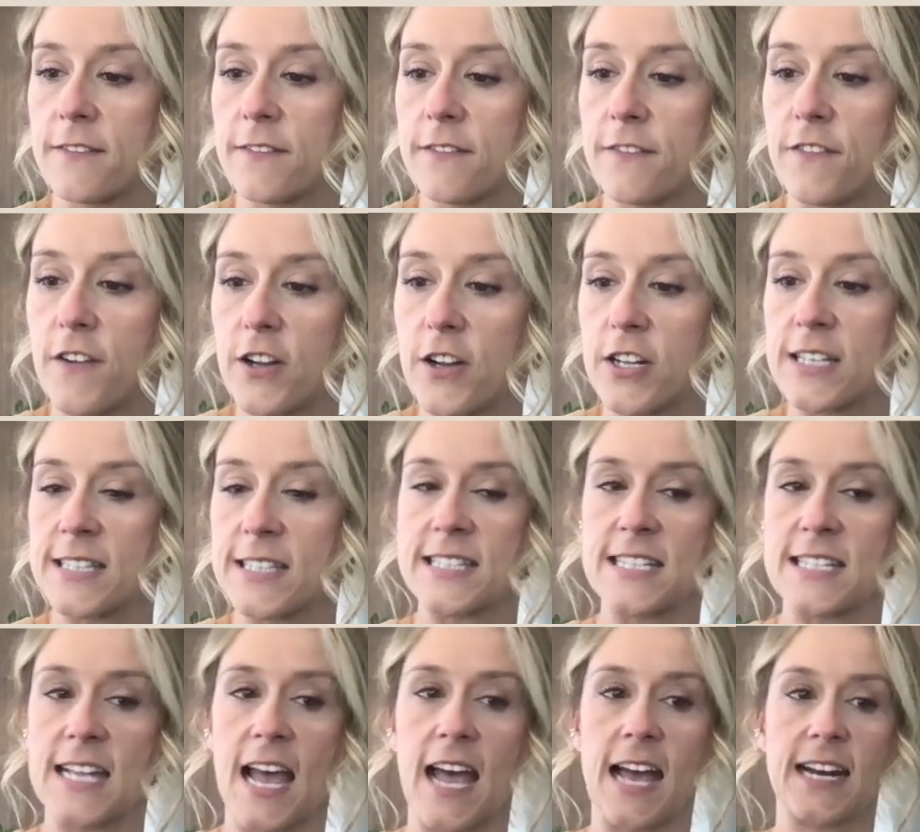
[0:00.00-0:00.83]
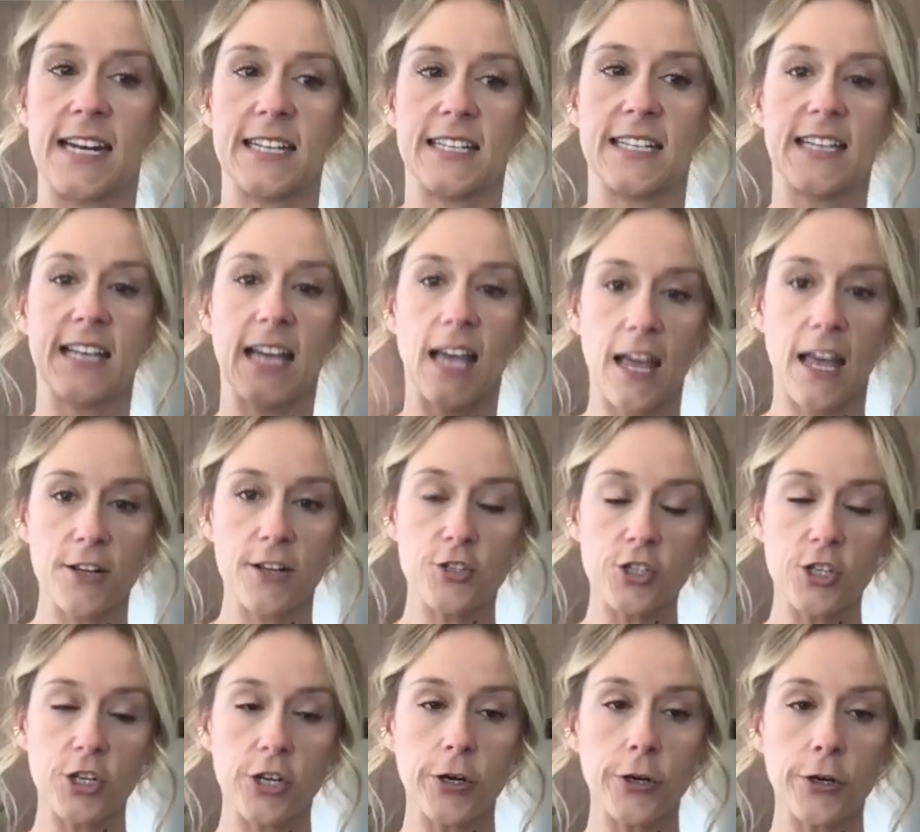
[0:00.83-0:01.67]
fungus gnat
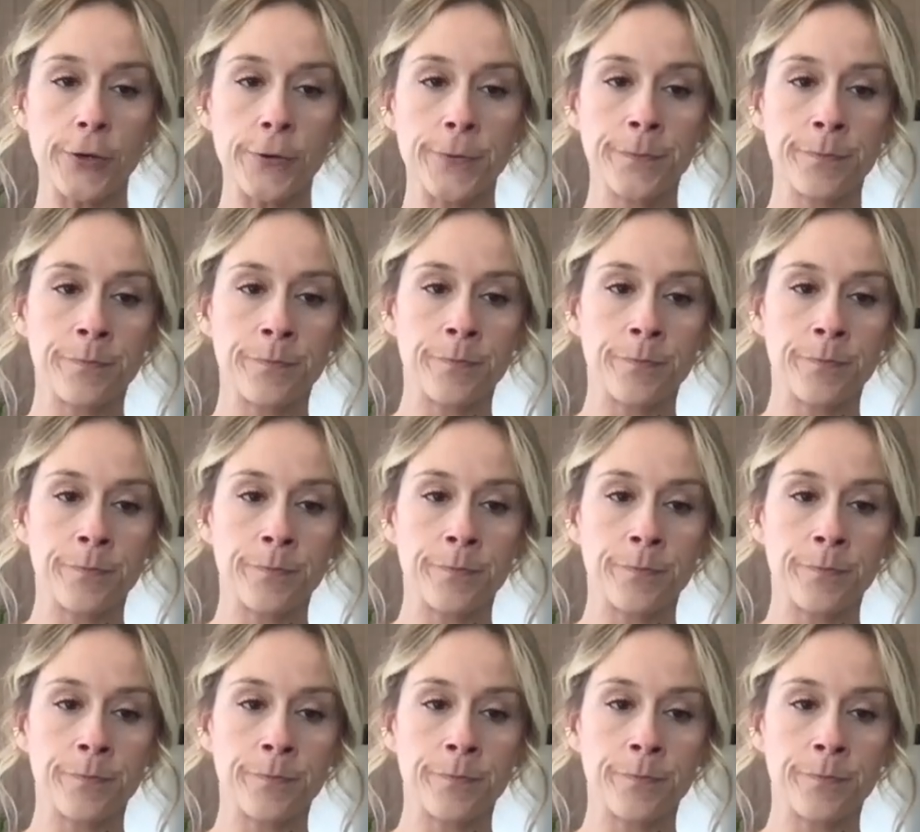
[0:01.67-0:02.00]
catcher.